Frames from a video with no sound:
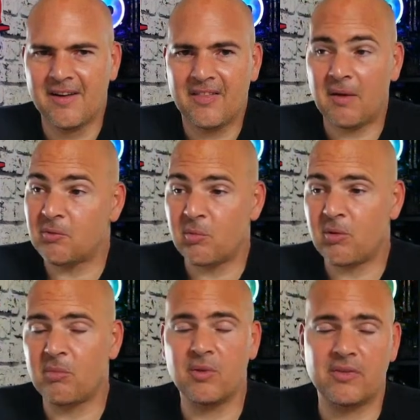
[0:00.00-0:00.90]
That was my
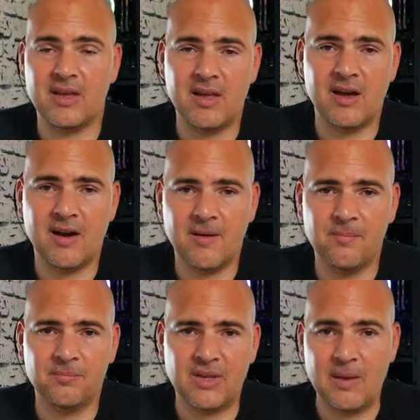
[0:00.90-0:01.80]
problem with the
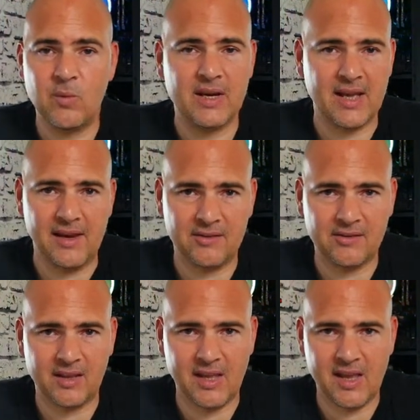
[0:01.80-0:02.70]
Inwin case,
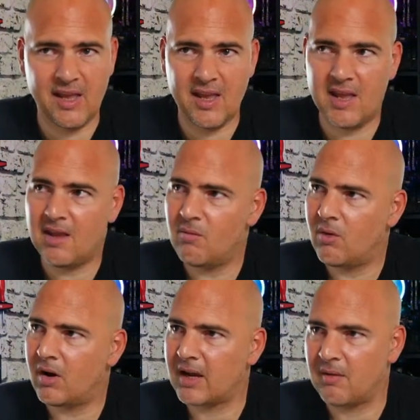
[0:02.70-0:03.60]
I
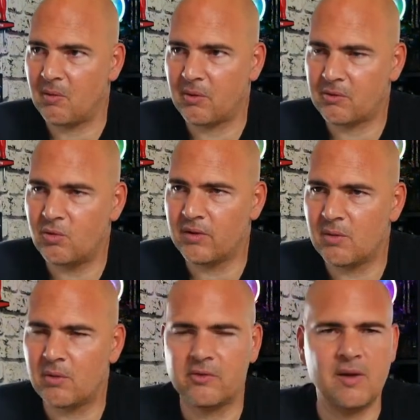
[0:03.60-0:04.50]
can't remember what it's called now.
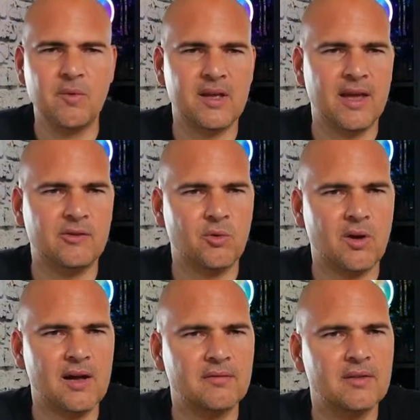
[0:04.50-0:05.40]
What's the Inwin case called,
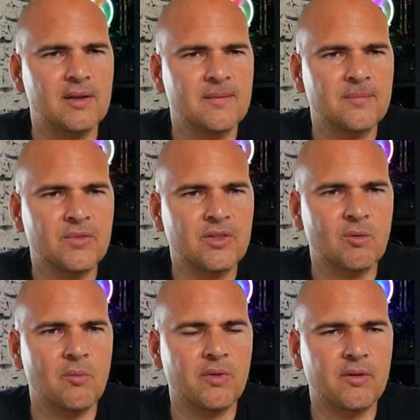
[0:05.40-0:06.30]
Kath? The
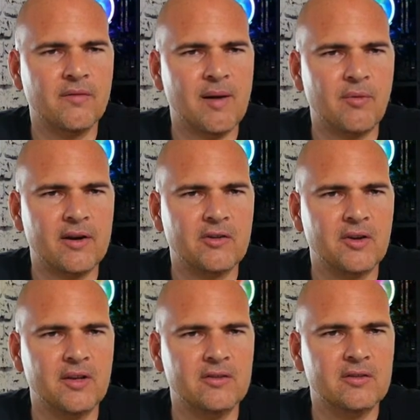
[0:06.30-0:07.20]
one with the fabric
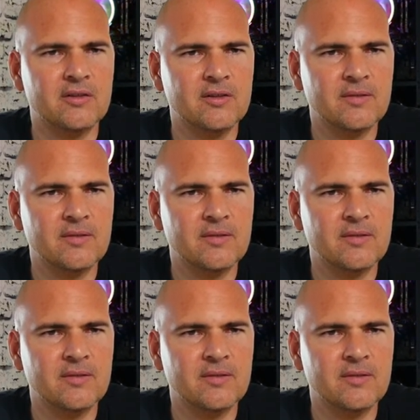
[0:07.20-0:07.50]
sides.